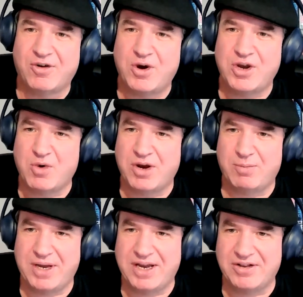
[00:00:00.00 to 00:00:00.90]
where you want to
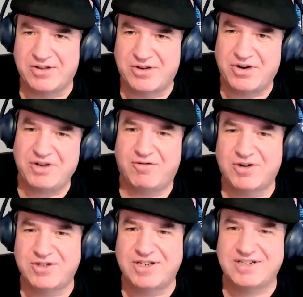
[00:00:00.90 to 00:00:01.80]
be in
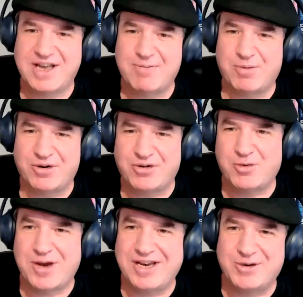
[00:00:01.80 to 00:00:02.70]
31st of December,
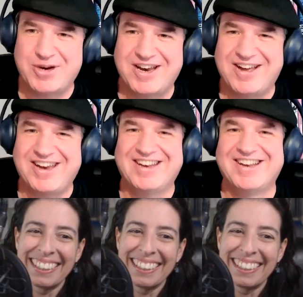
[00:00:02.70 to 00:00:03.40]
2029?